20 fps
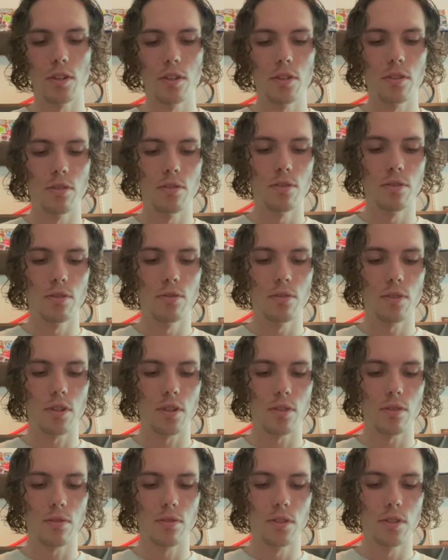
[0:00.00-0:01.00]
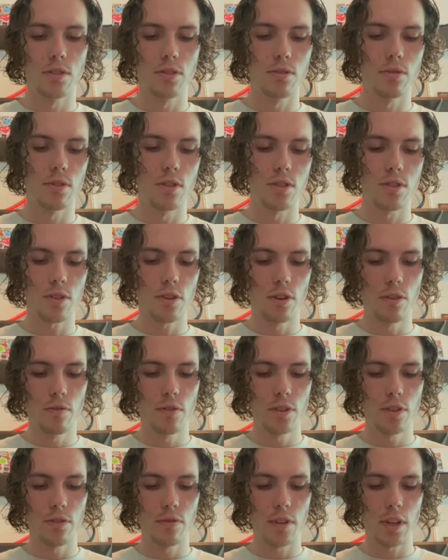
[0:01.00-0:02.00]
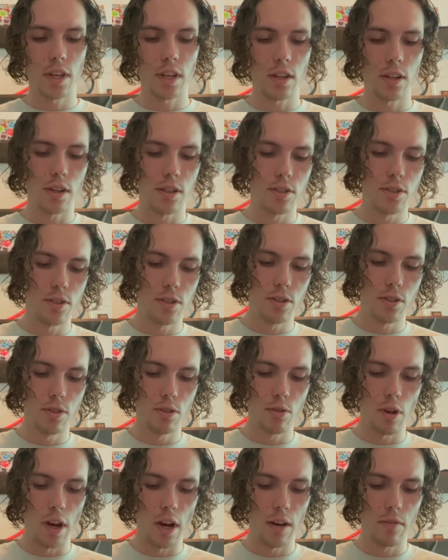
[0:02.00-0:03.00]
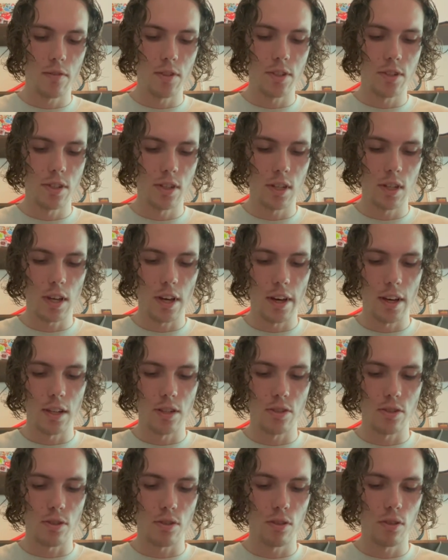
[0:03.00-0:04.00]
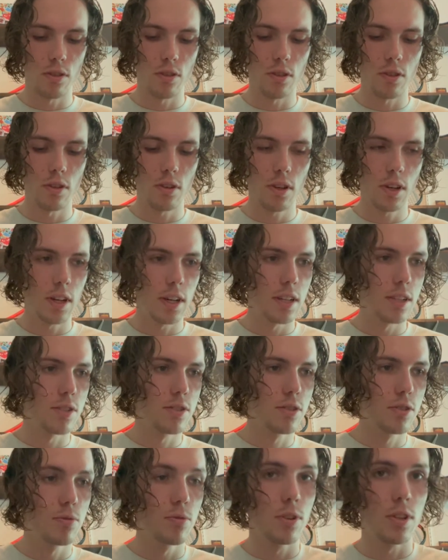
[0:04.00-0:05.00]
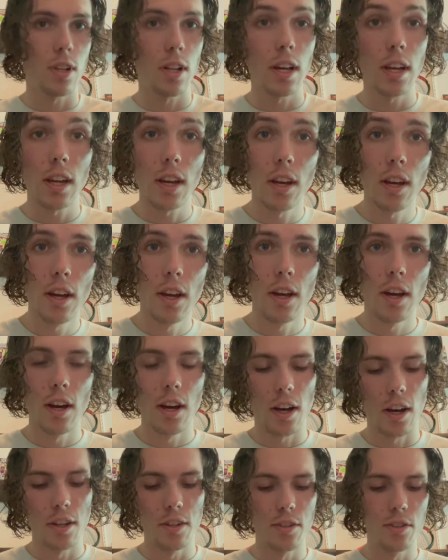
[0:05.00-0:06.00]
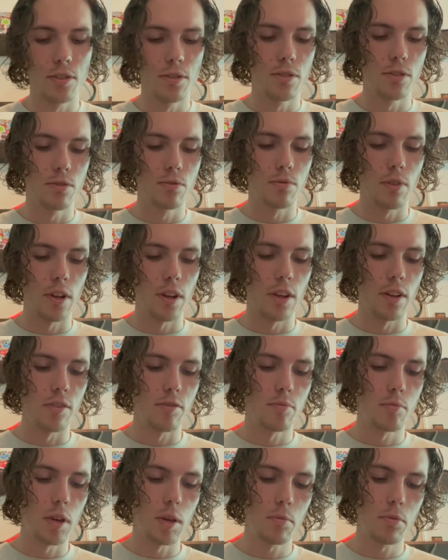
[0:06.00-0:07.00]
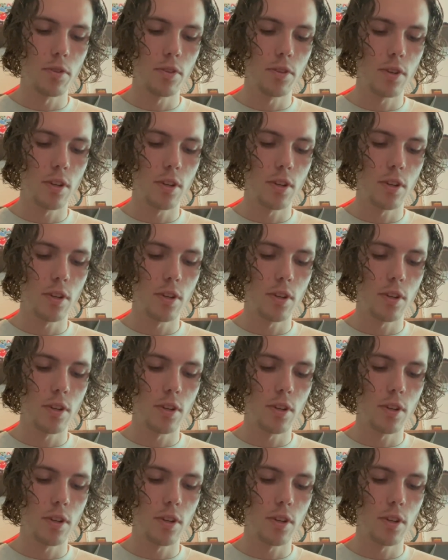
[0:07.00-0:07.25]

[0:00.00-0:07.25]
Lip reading: you are going to do this over and over again until you have a snake as long as you would like, until you run out of paper.